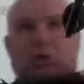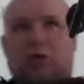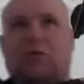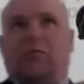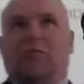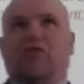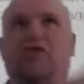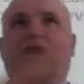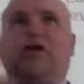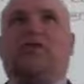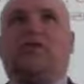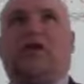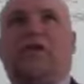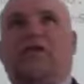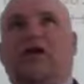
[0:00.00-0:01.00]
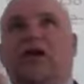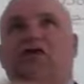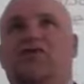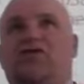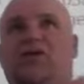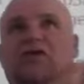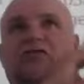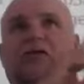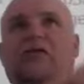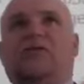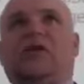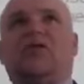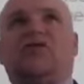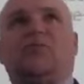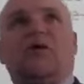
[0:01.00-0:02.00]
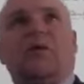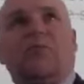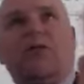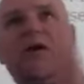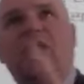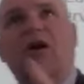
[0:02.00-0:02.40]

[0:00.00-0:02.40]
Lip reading: with machine translation and translation memory,